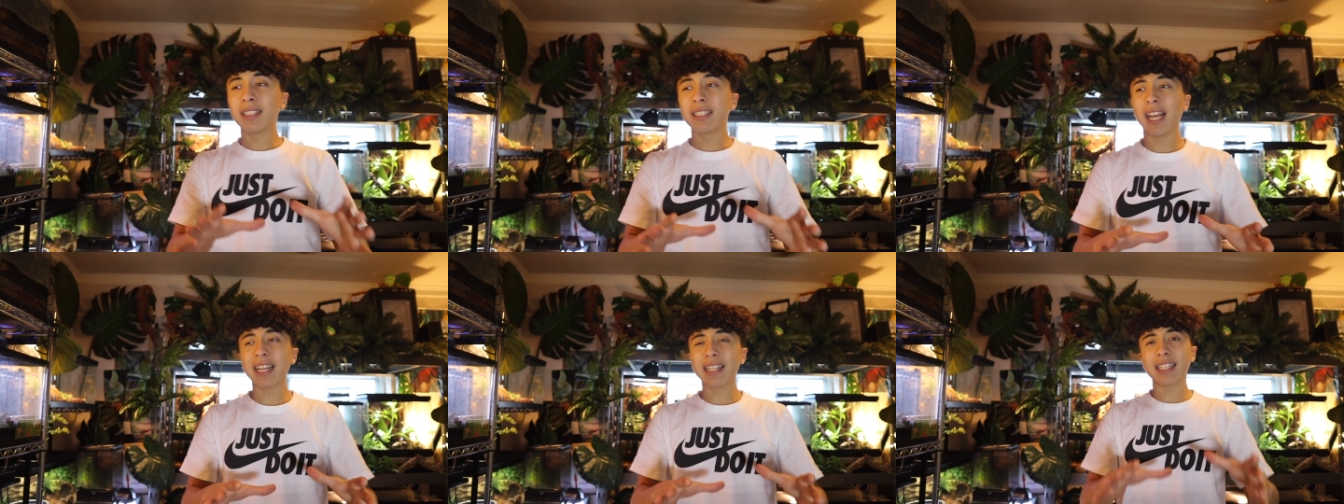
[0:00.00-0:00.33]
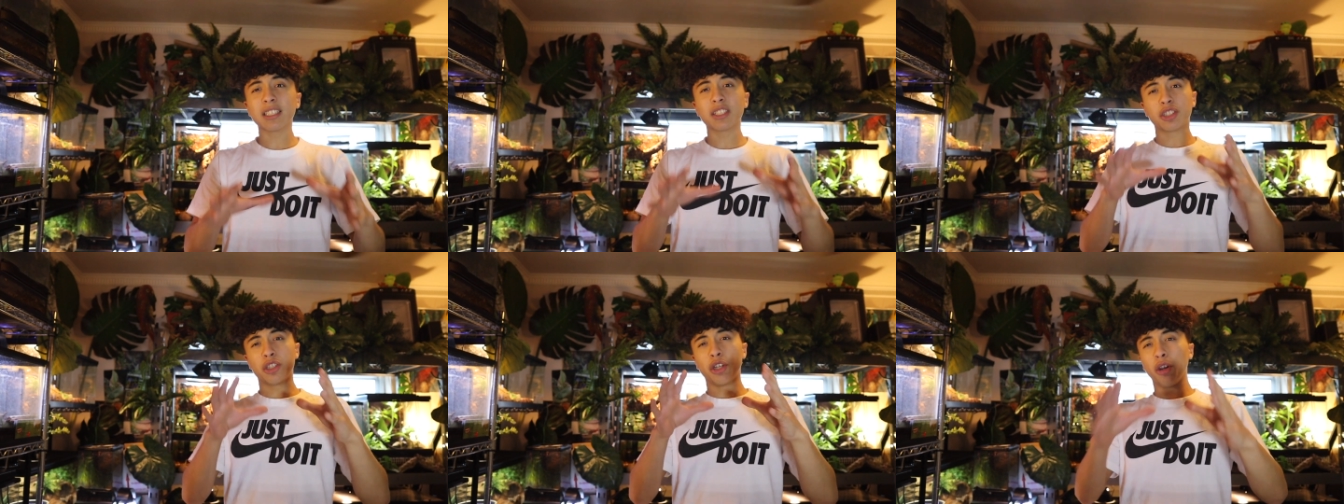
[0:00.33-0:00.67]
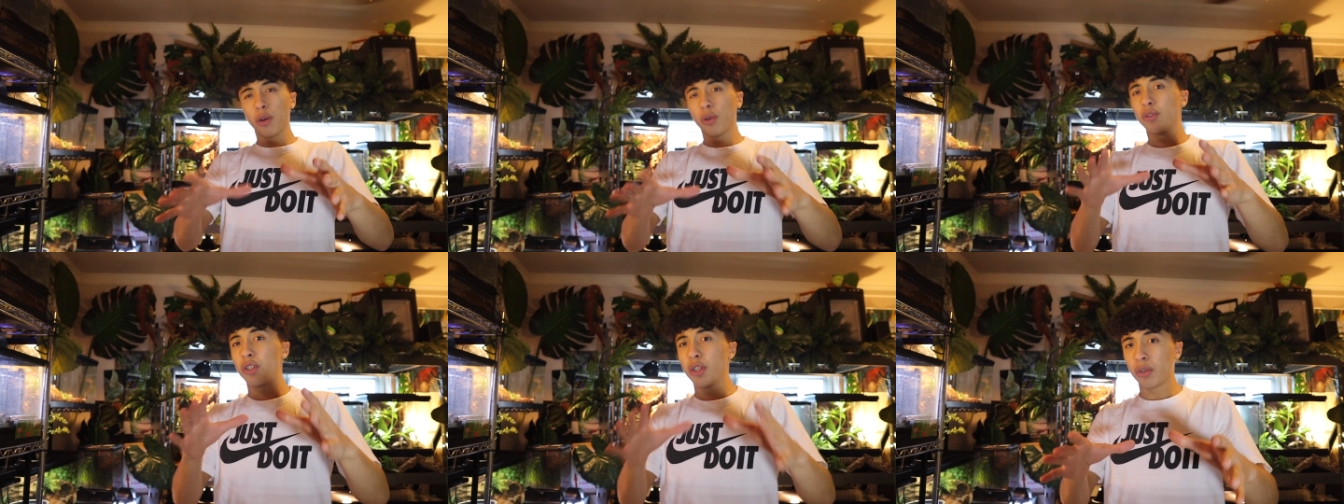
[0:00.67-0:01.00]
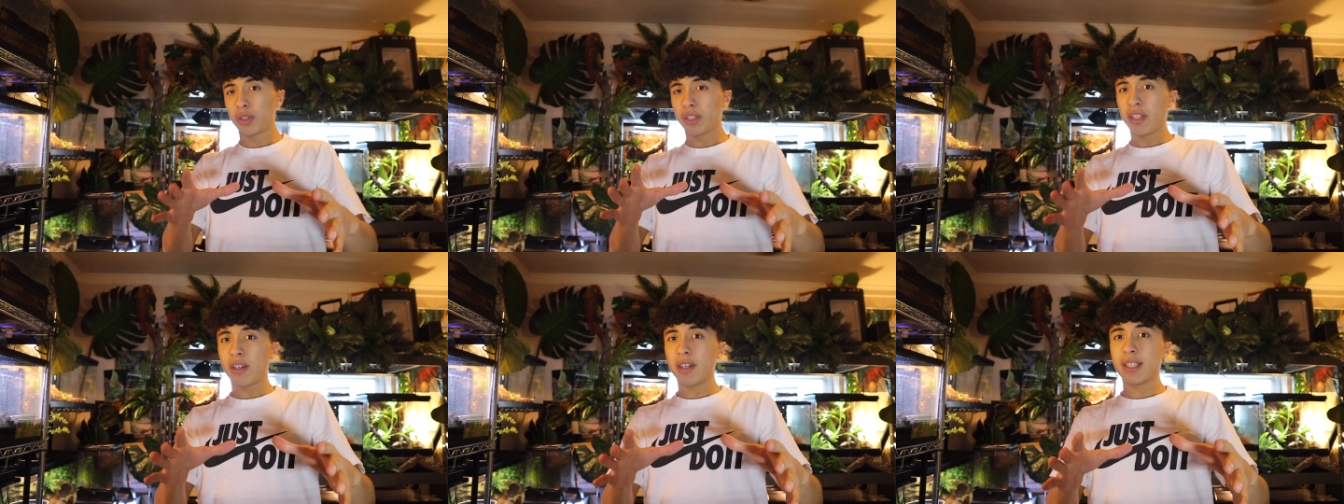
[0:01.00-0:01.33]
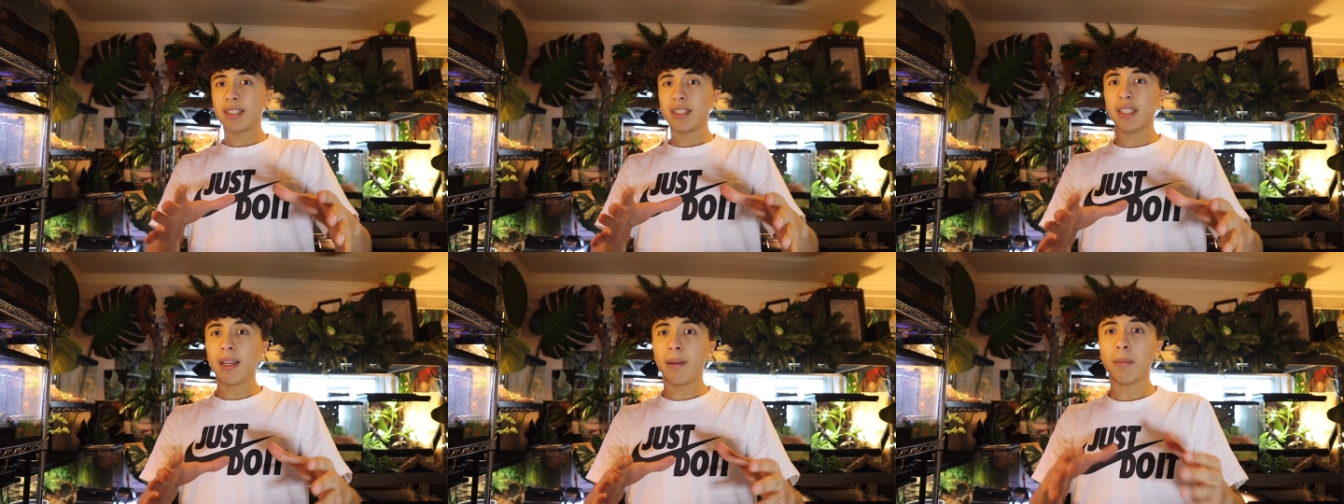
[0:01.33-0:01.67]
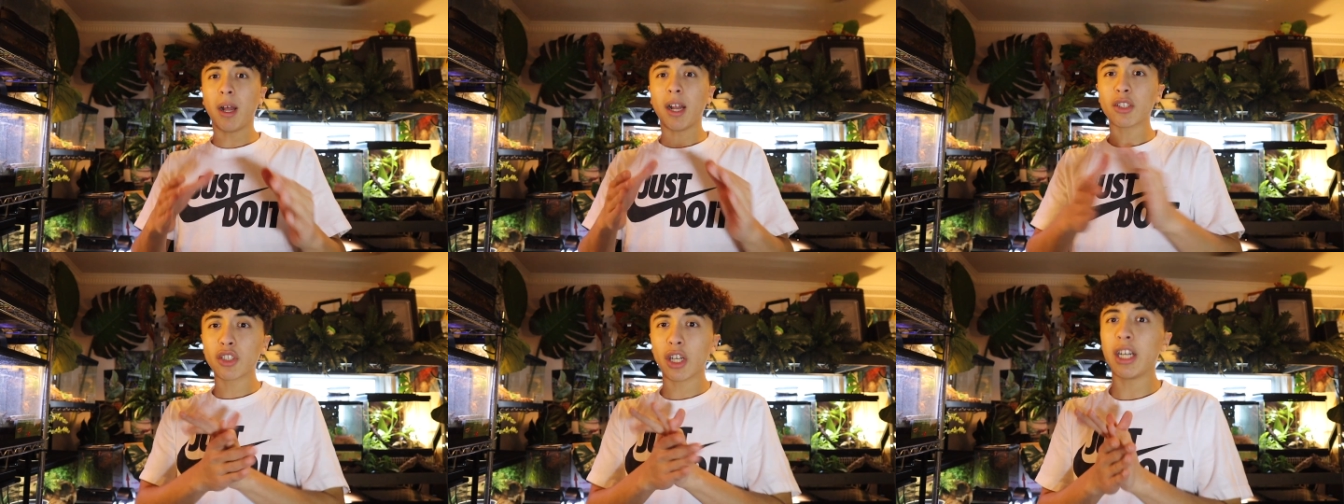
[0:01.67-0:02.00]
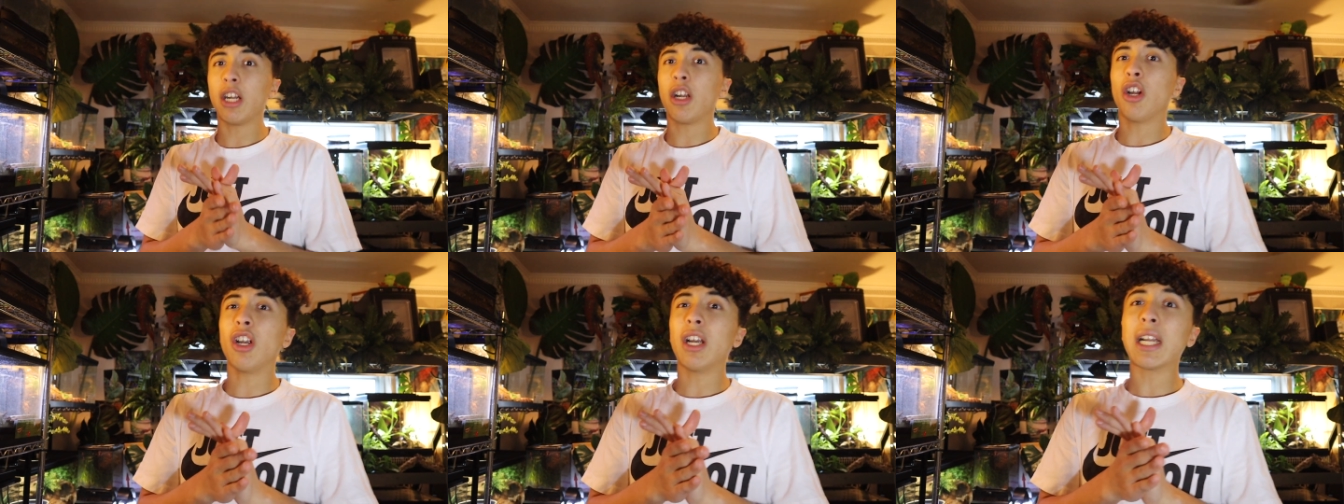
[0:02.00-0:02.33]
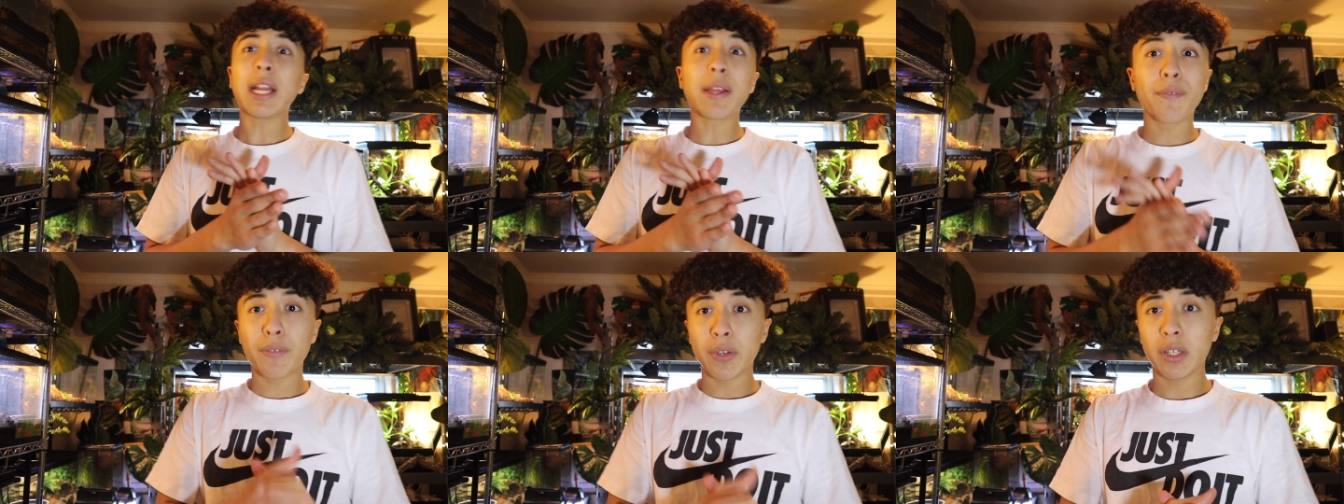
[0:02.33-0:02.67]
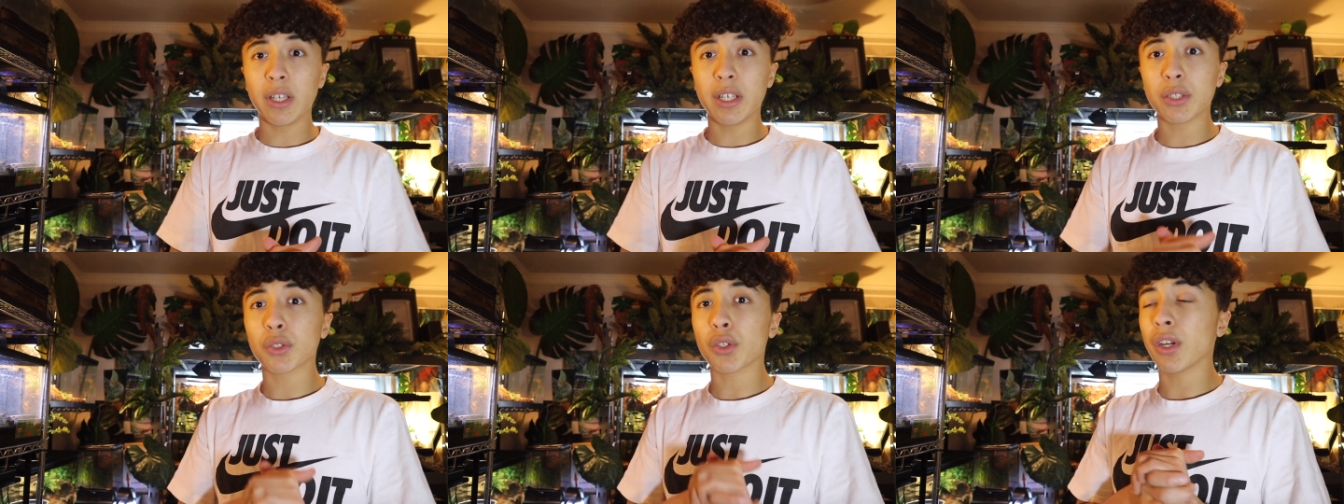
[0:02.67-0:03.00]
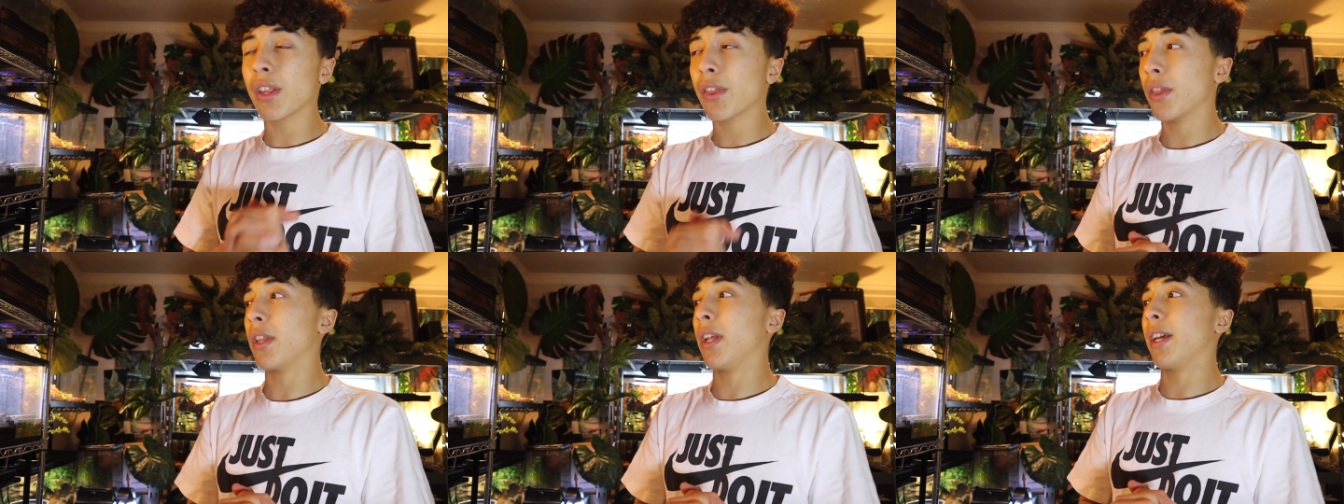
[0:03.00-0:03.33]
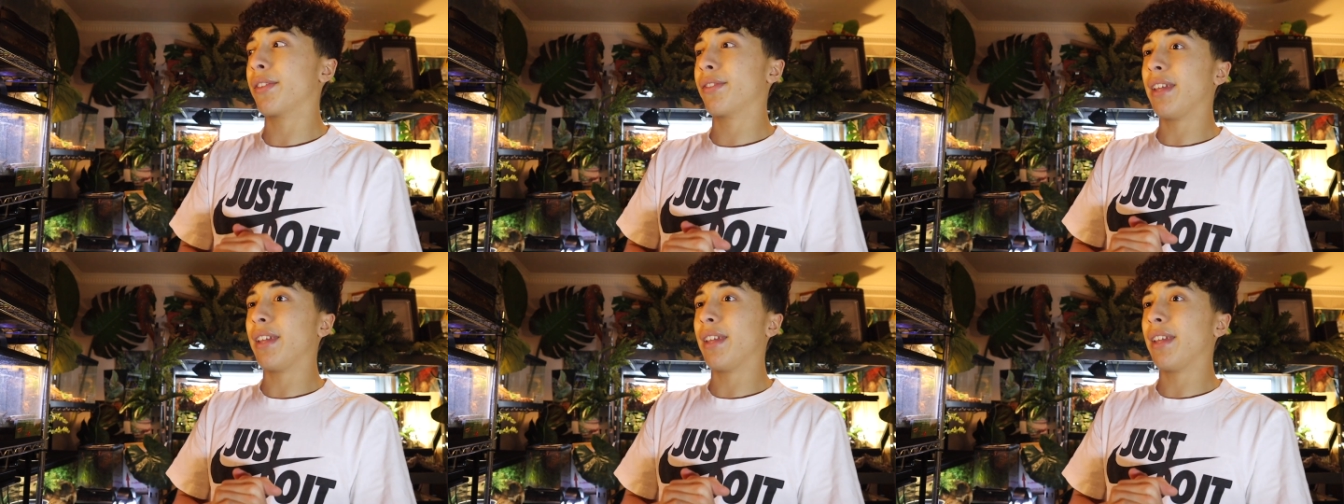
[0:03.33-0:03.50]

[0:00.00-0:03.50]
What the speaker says: take this too seriously. I'm not trying to hurt any feelings or anything like